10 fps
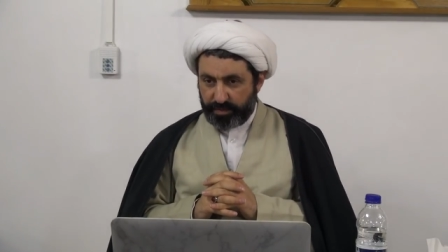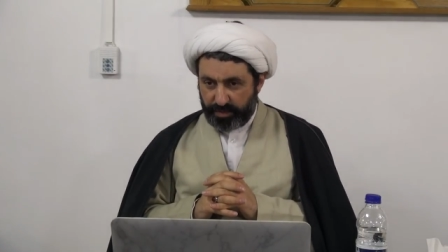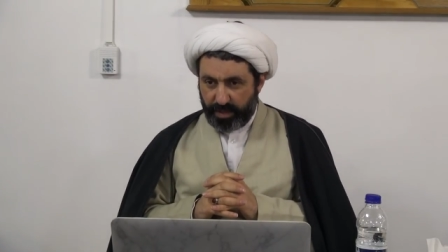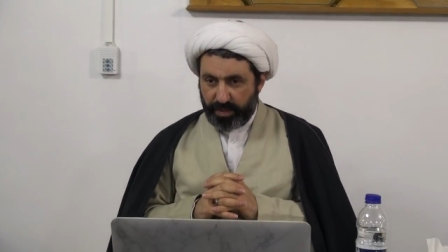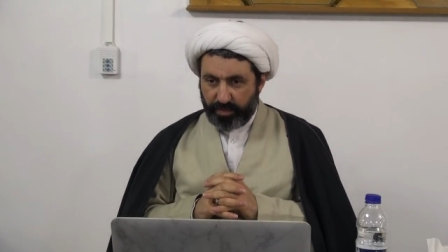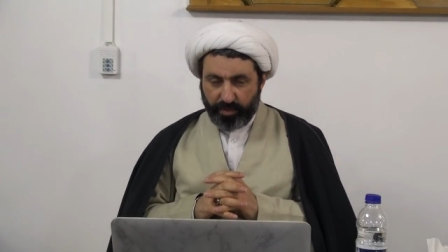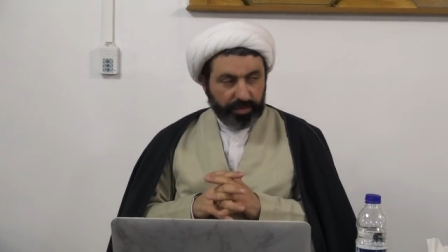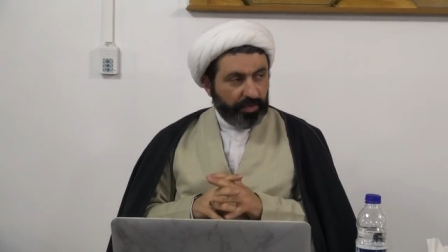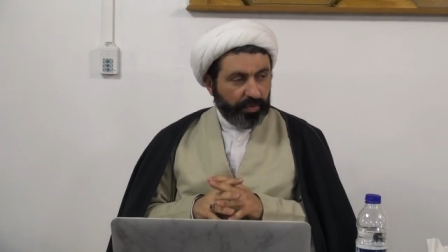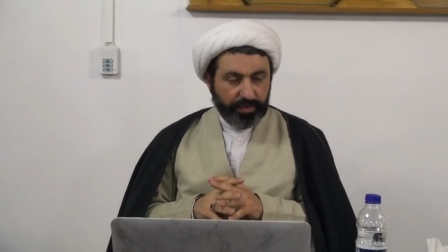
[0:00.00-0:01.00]
Yeah?
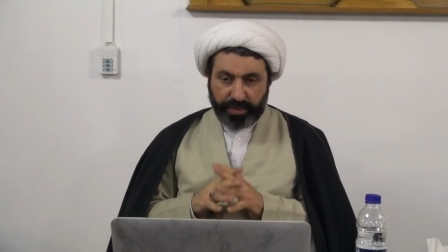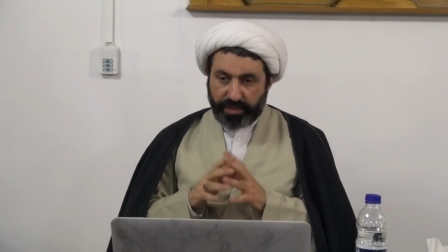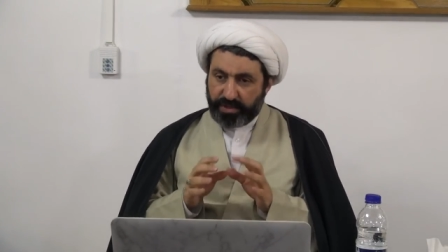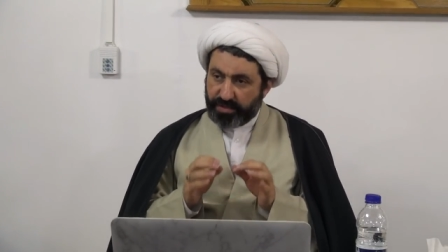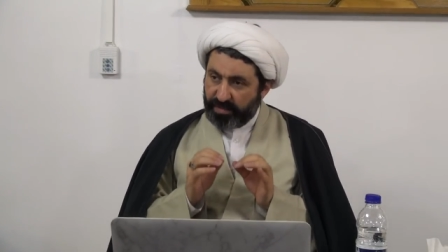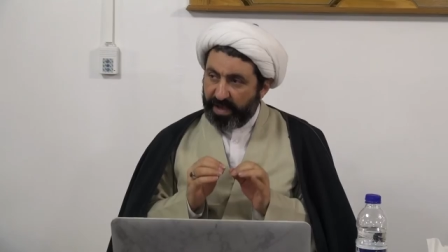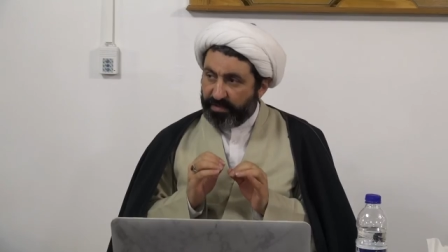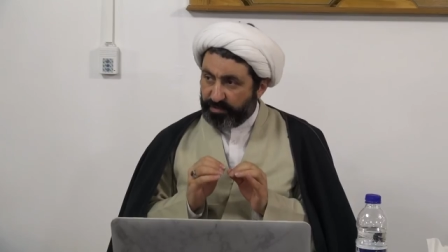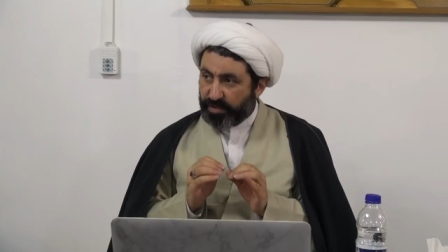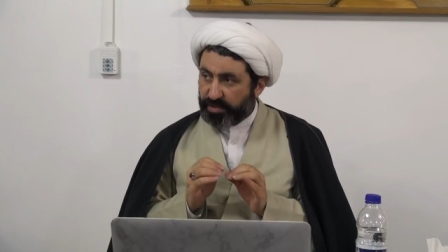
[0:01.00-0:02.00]
In all religions we
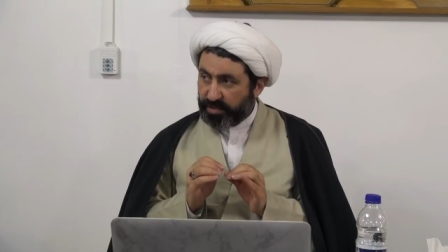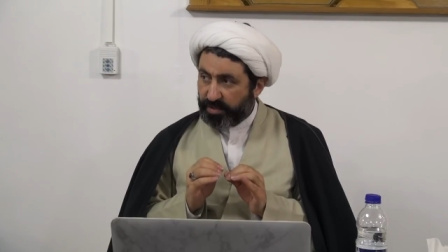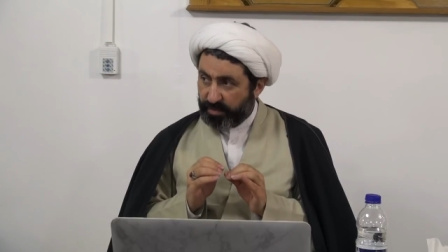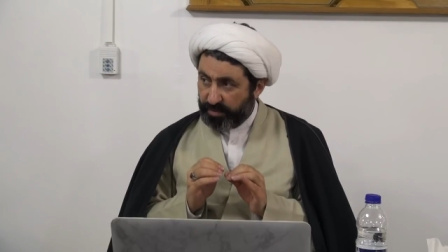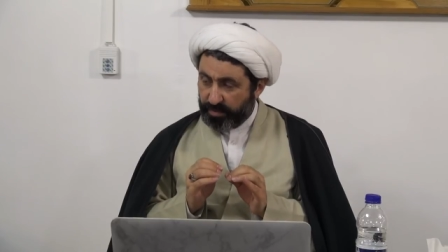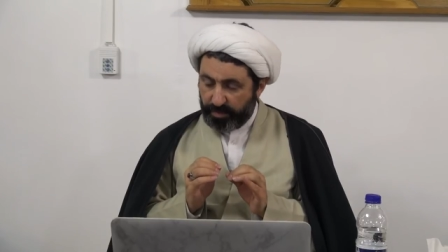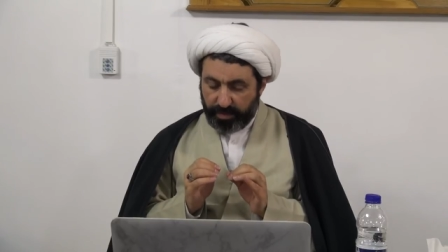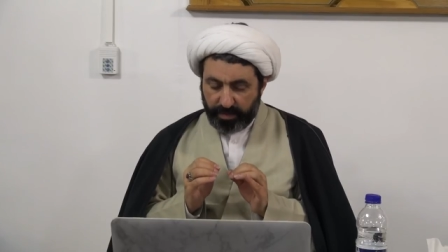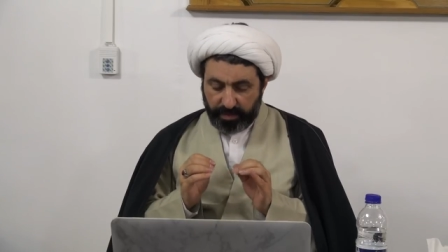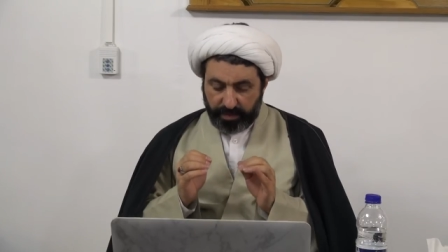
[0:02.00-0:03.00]
have this.
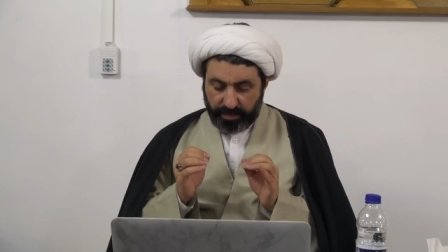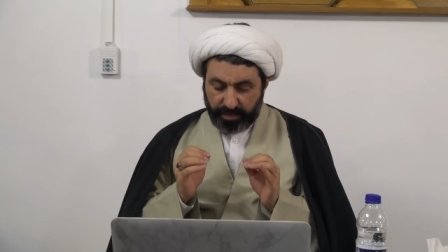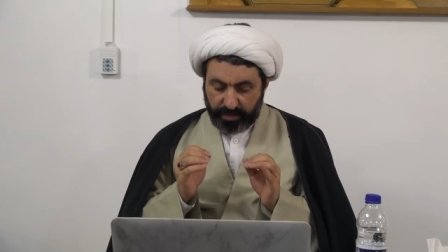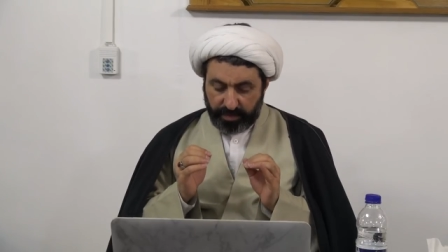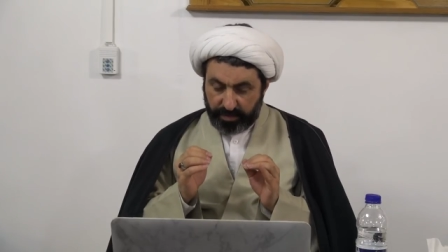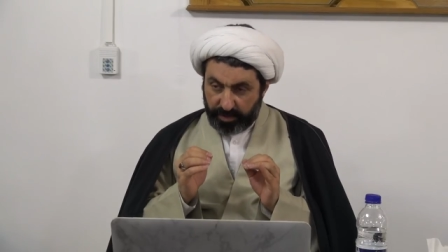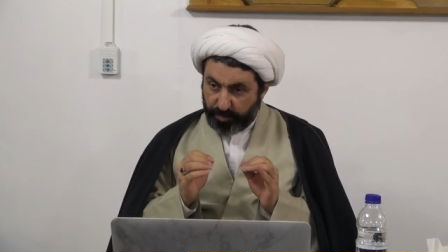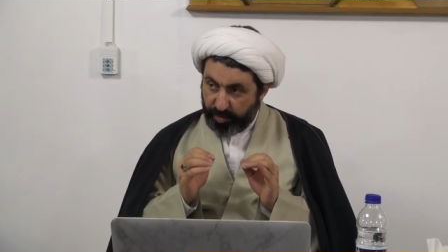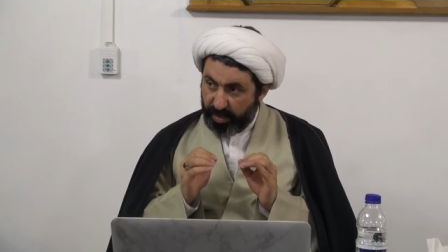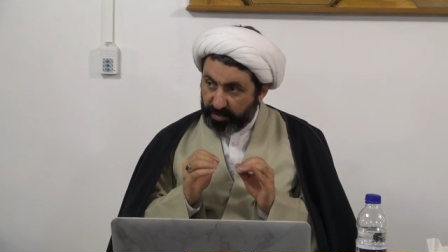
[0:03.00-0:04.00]
This is
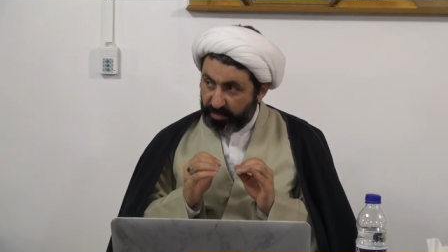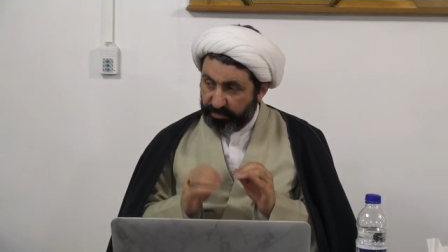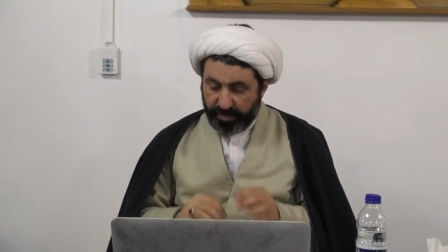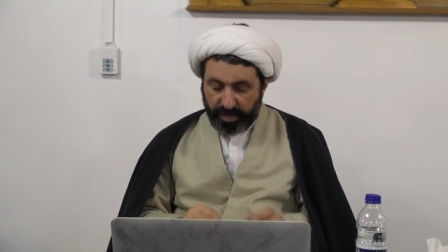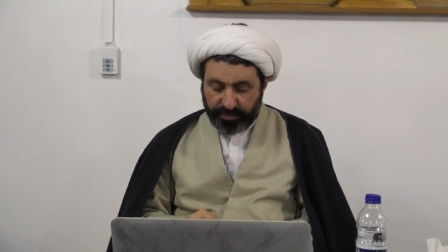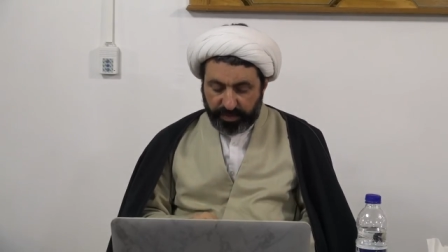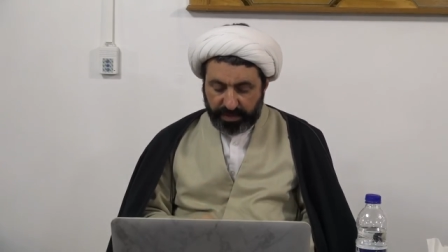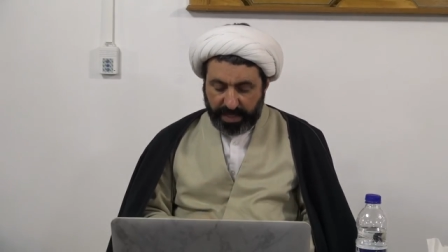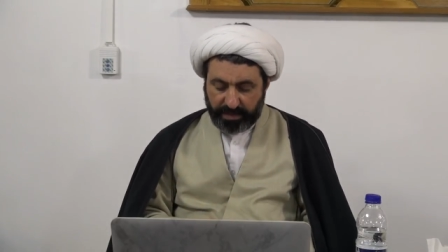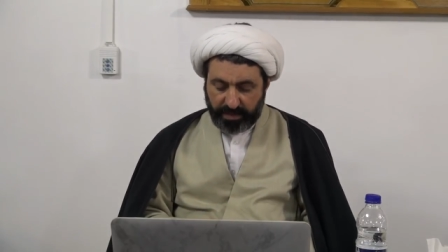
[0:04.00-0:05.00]
part of our
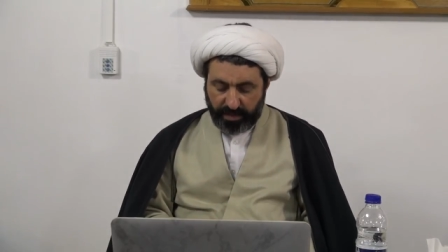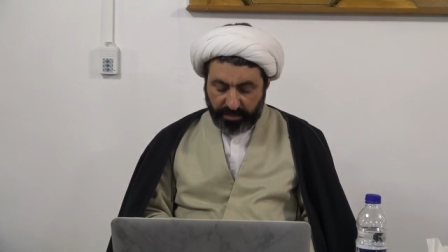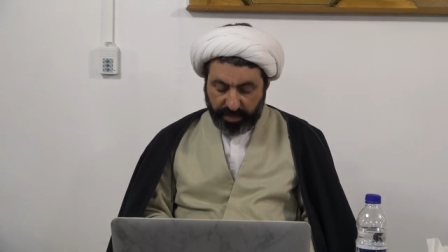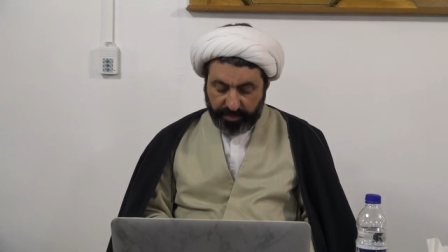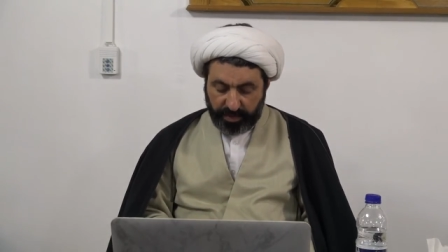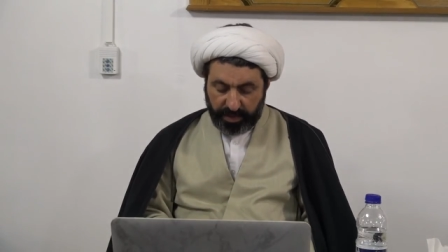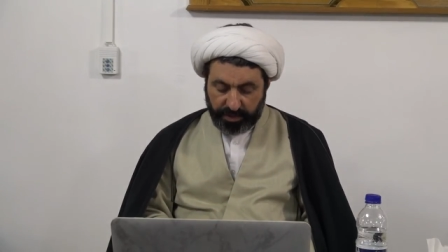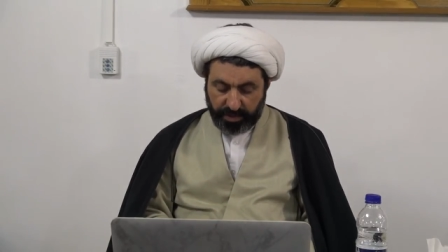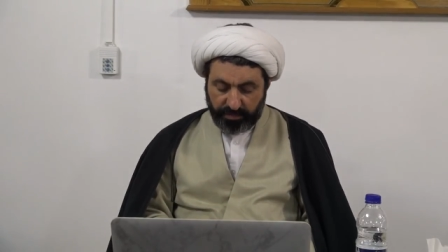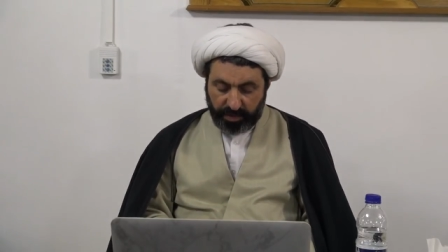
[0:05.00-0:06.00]
understanding of our
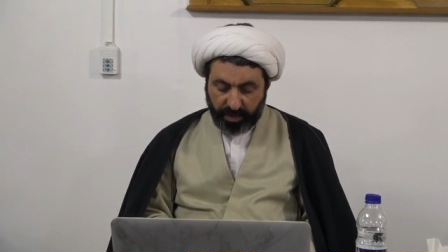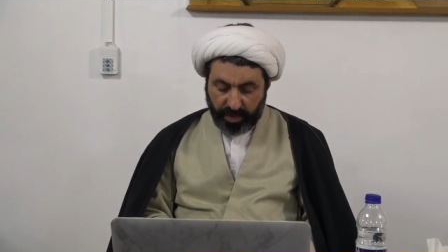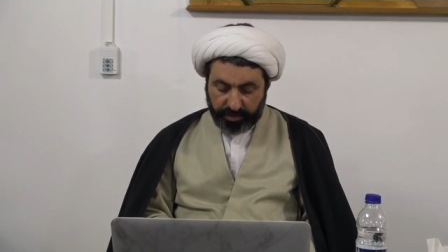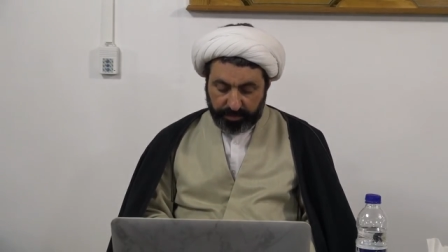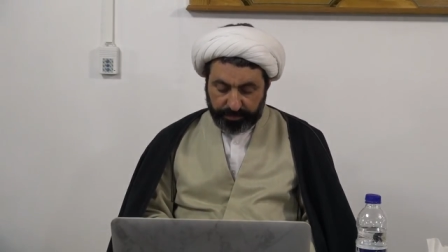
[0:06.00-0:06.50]
relation with God.